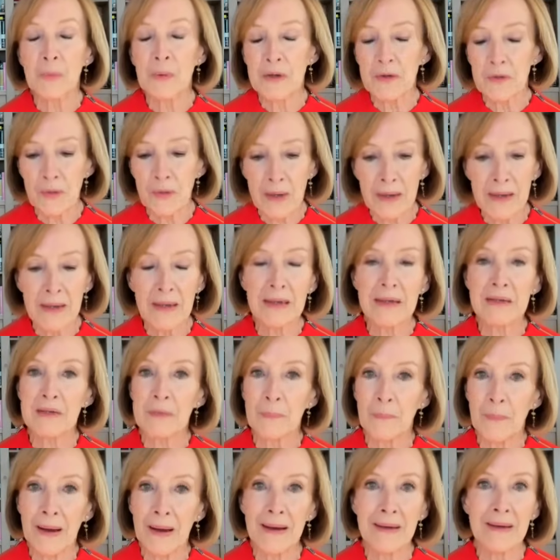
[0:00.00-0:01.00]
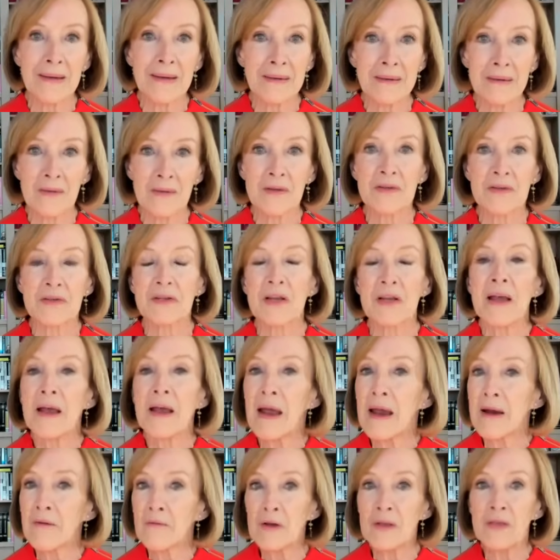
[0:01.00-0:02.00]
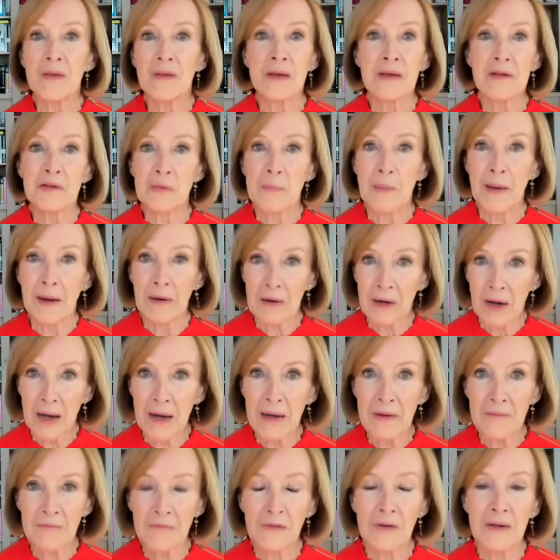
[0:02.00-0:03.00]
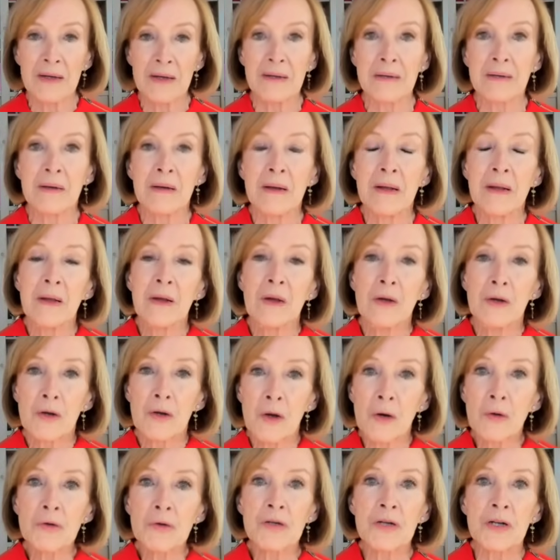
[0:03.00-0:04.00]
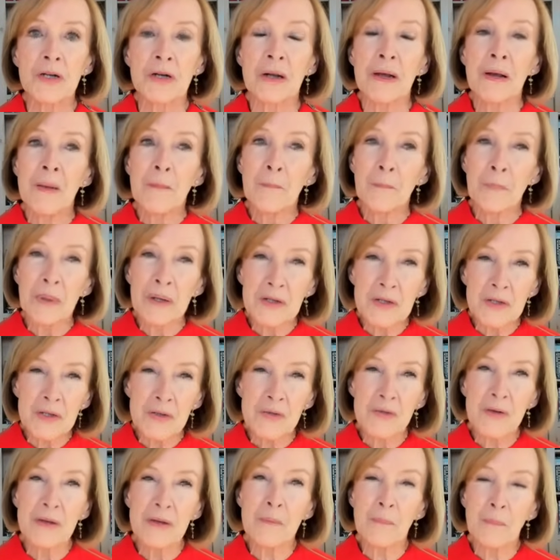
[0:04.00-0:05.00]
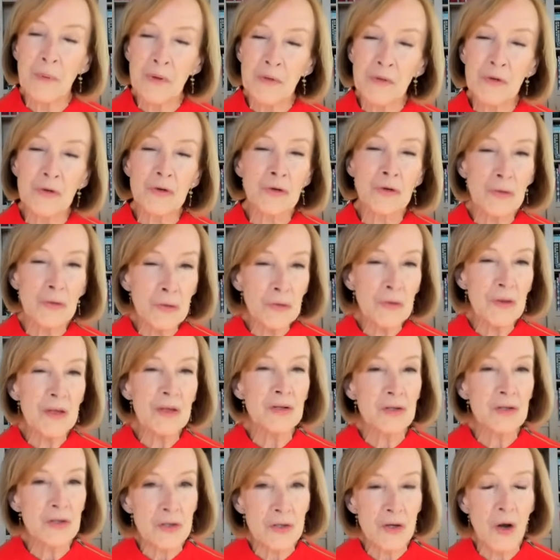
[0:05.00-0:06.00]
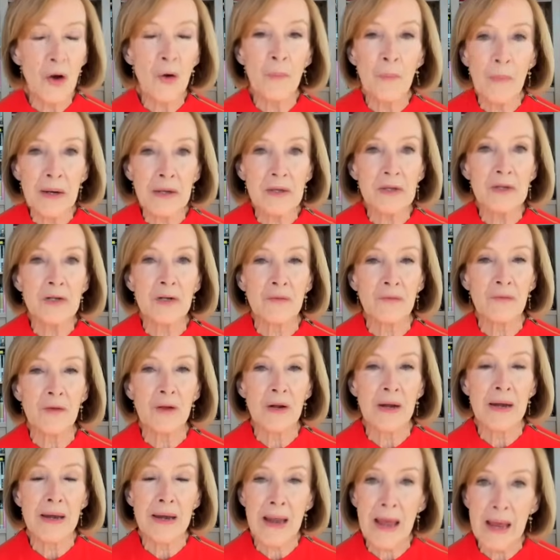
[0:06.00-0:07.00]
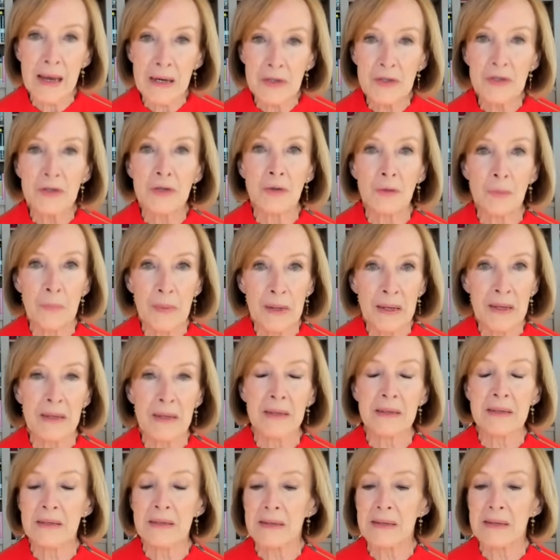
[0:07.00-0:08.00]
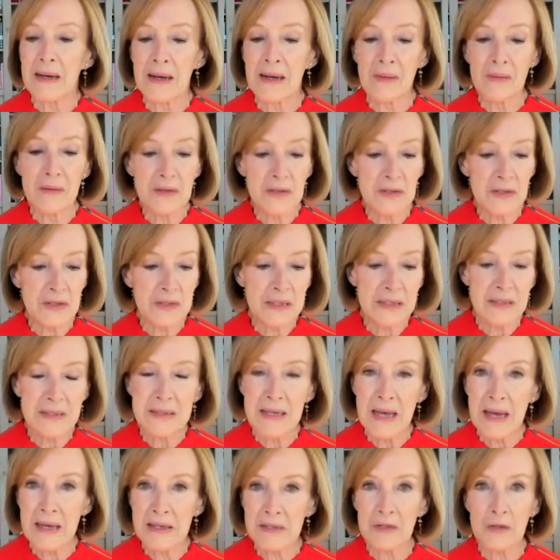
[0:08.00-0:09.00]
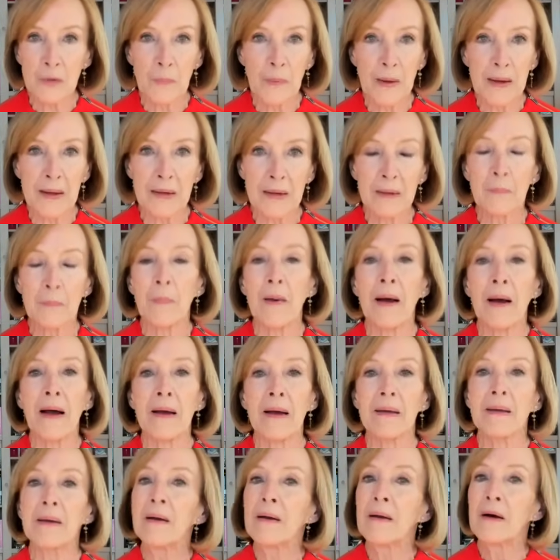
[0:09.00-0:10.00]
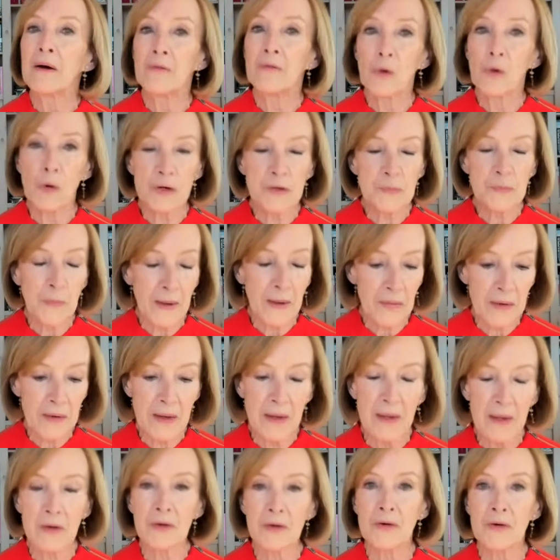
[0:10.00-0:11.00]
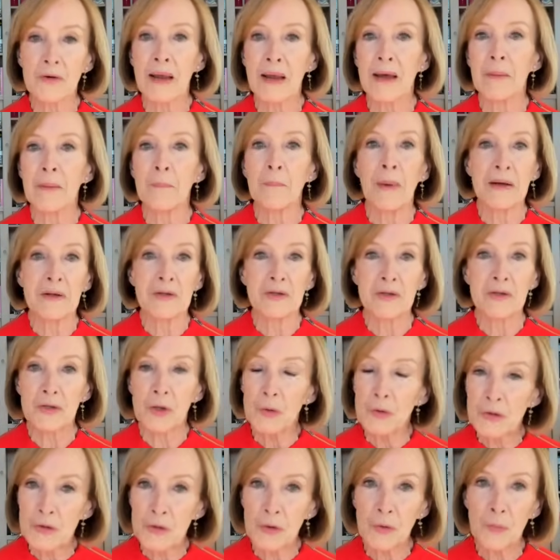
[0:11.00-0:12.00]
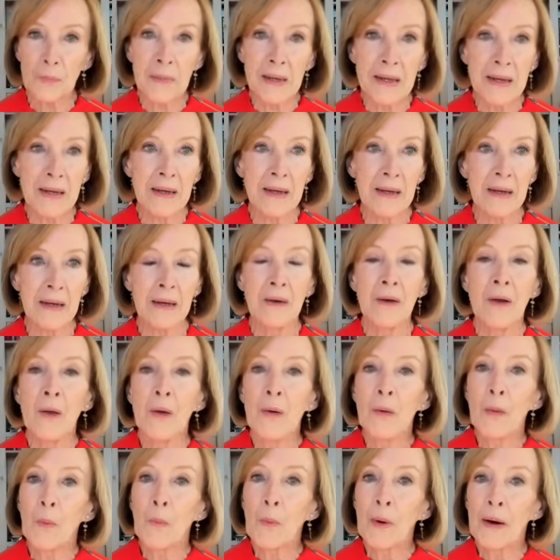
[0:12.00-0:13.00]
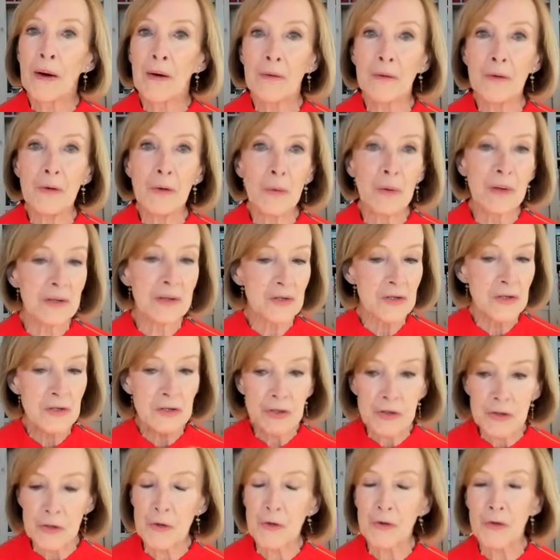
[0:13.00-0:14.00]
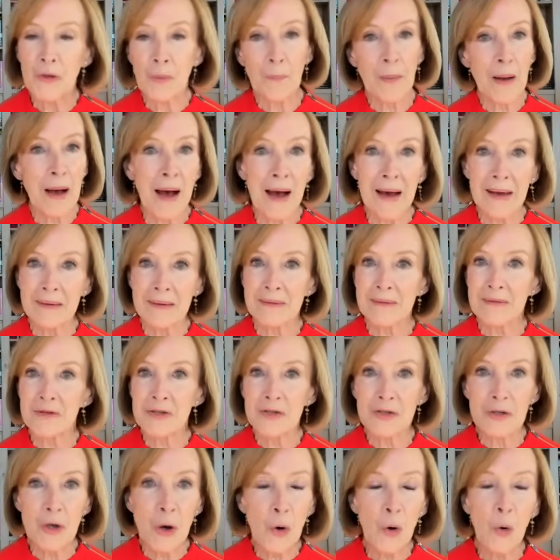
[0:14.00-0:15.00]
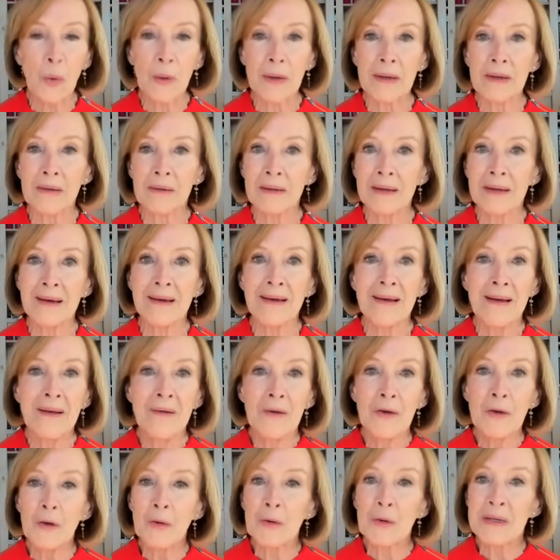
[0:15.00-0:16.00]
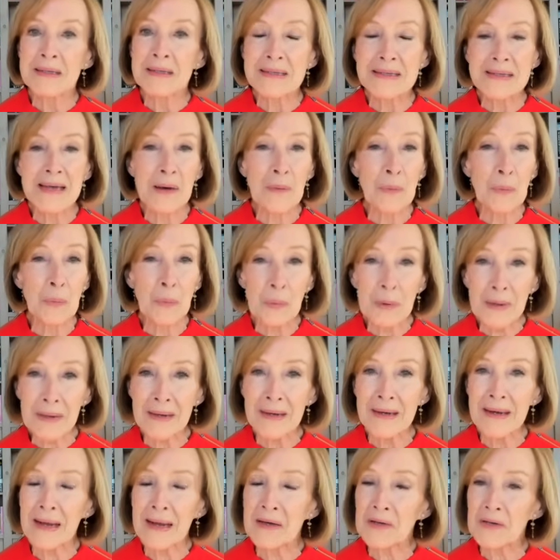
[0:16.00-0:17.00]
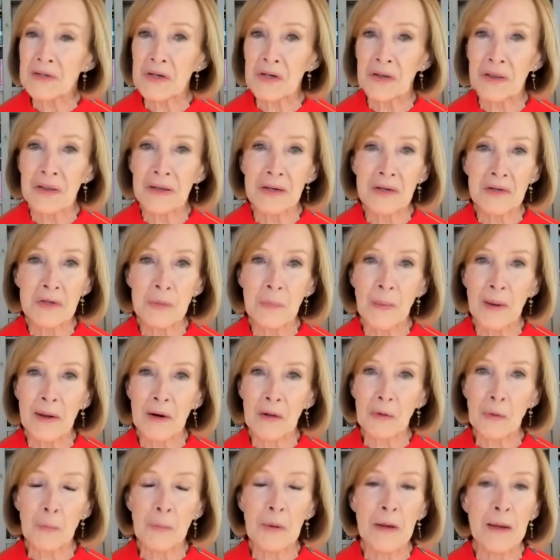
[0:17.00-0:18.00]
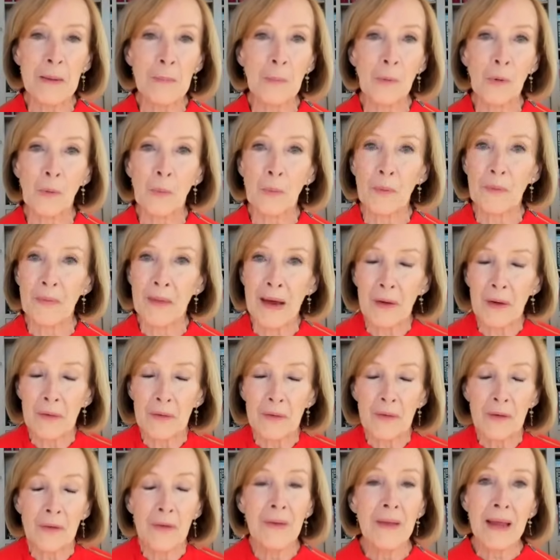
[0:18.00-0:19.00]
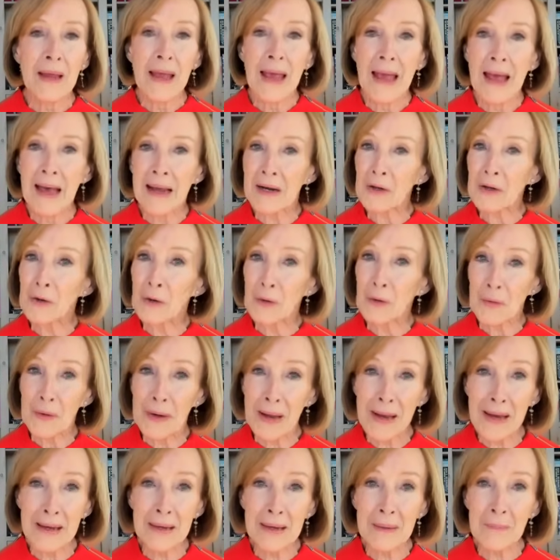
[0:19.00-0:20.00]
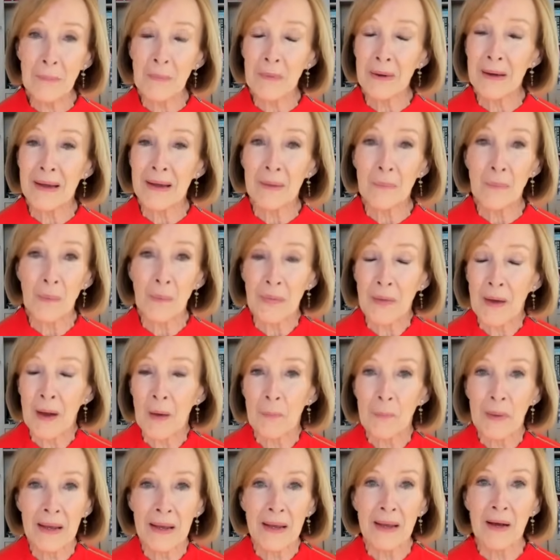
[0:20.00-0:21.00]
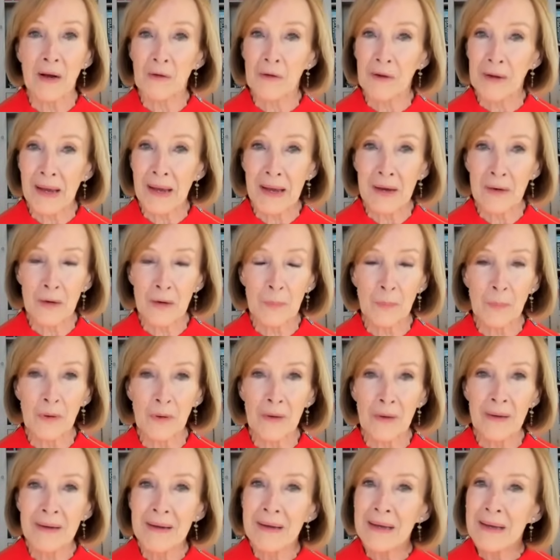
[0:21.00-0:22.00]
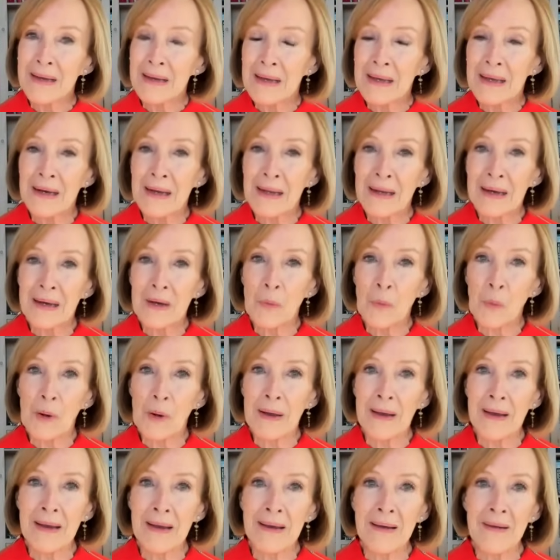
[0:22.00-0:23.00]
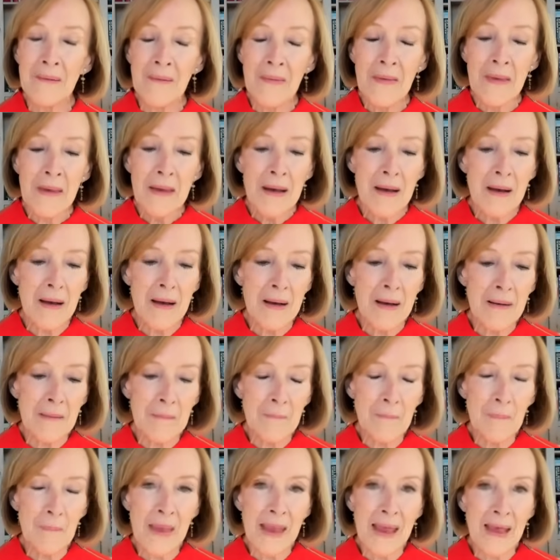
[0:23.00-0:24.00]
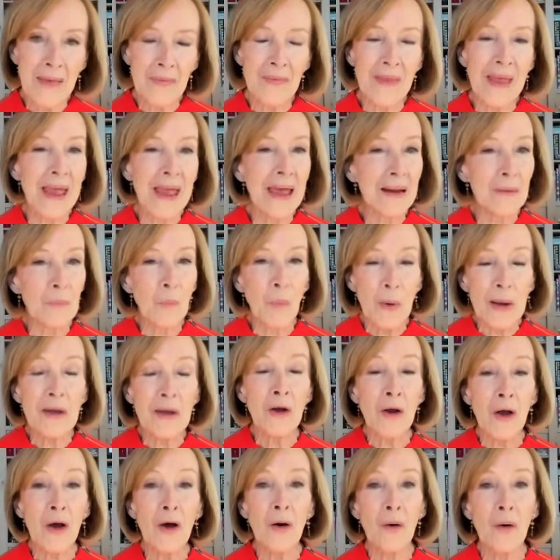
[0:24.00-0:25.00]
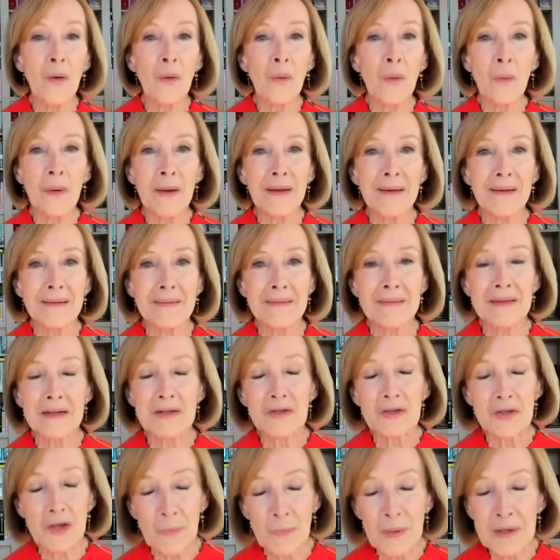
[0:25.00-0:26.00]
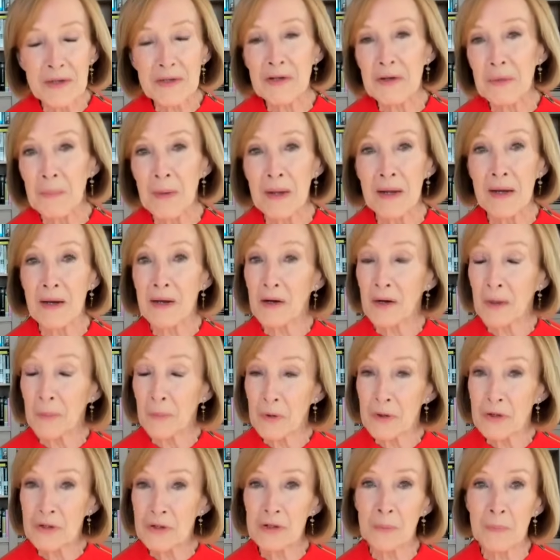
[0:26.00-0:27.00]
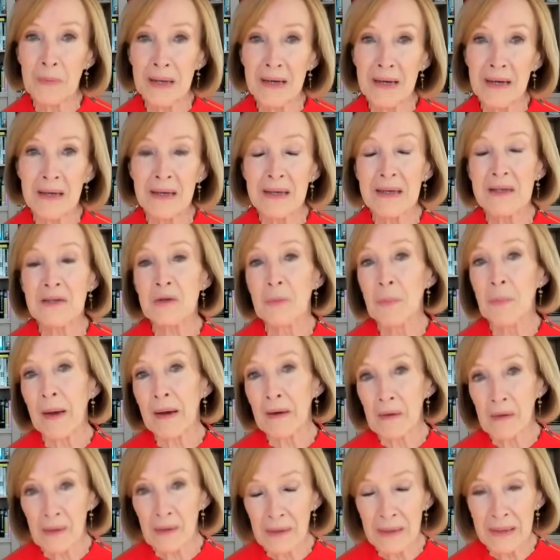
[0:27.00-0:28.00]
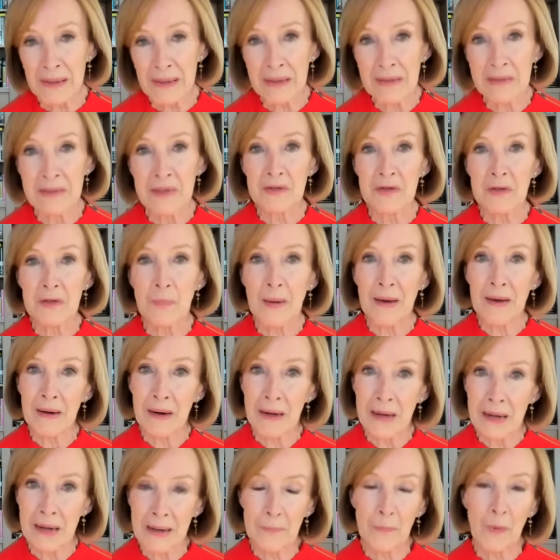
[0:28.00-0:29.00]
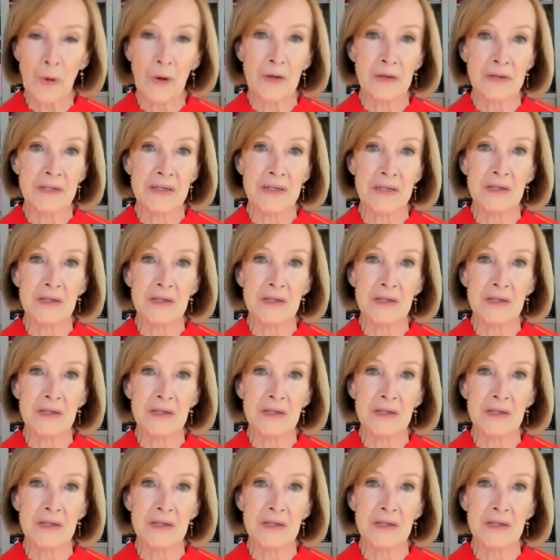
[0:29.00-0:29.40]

We try not to buy into this everything is about conflict notion. But the truth is, so much of the national media today, and this is exacerbated by, of course, by the internet, by social media, where you can stir the pot so quickly, you can say really nasty things about other people without adding your name and without being held accountable in any way. And we know that so much of the media, commercial media, is about clicks. It's about eyeballs.